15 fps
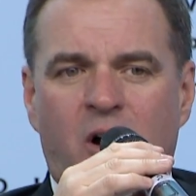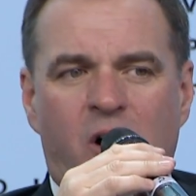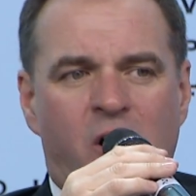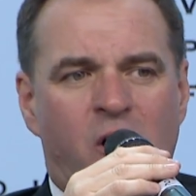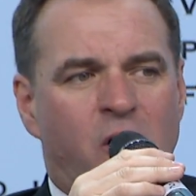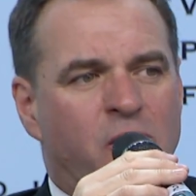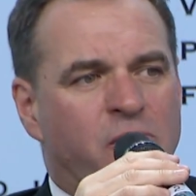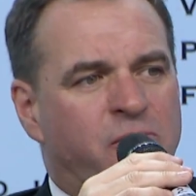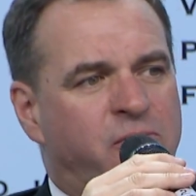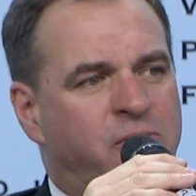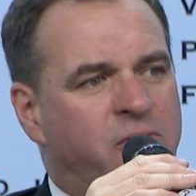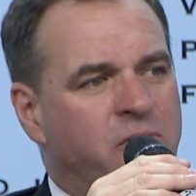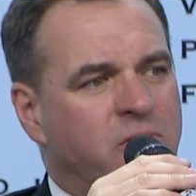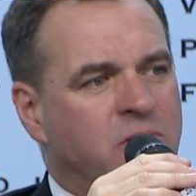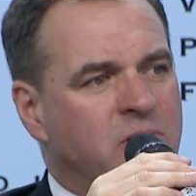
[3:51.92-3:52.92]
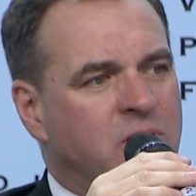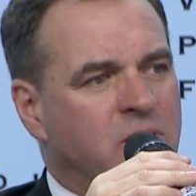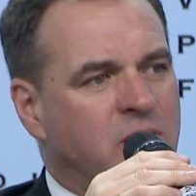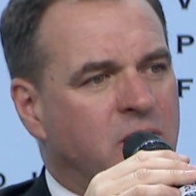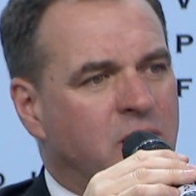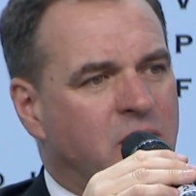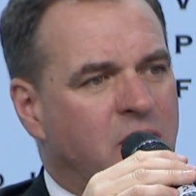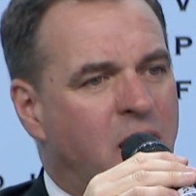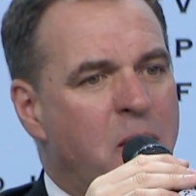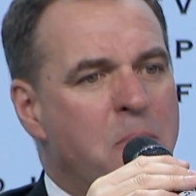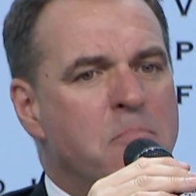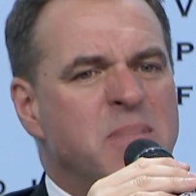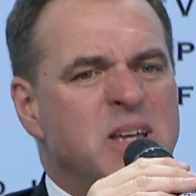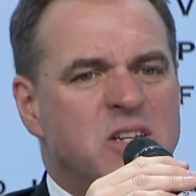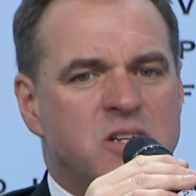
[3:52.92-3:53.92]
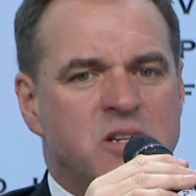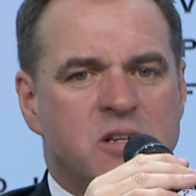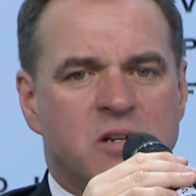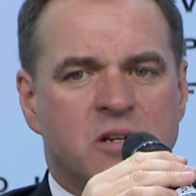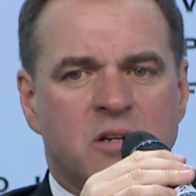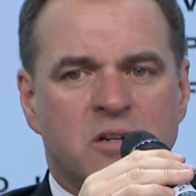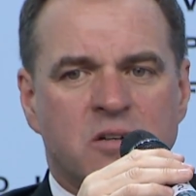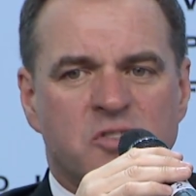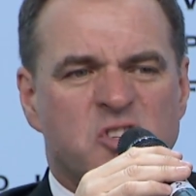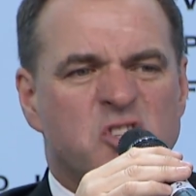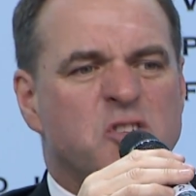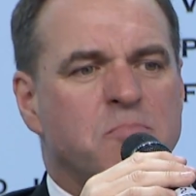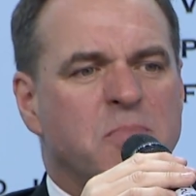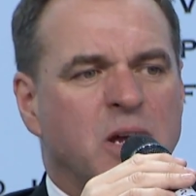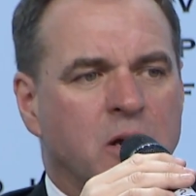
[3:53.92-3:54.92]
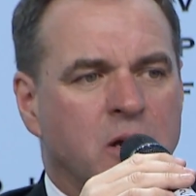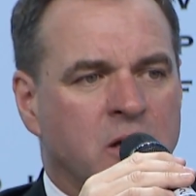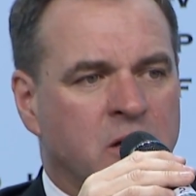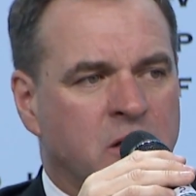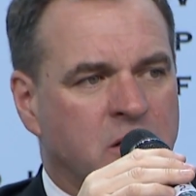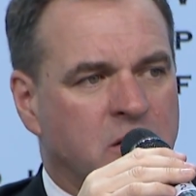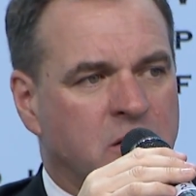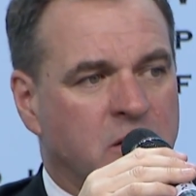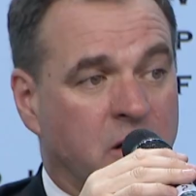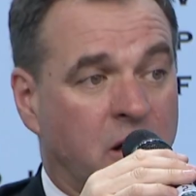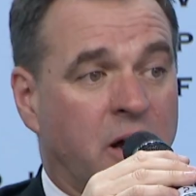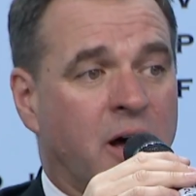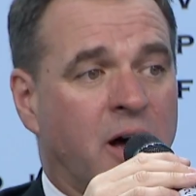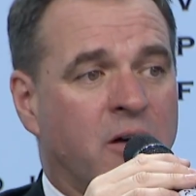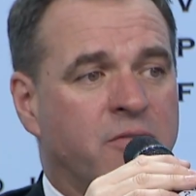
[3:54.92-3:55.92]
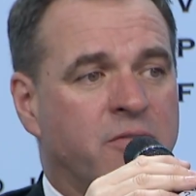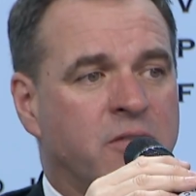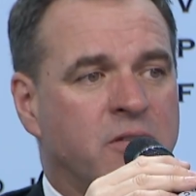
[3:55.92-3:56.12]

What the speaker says: of a media smear, and I have,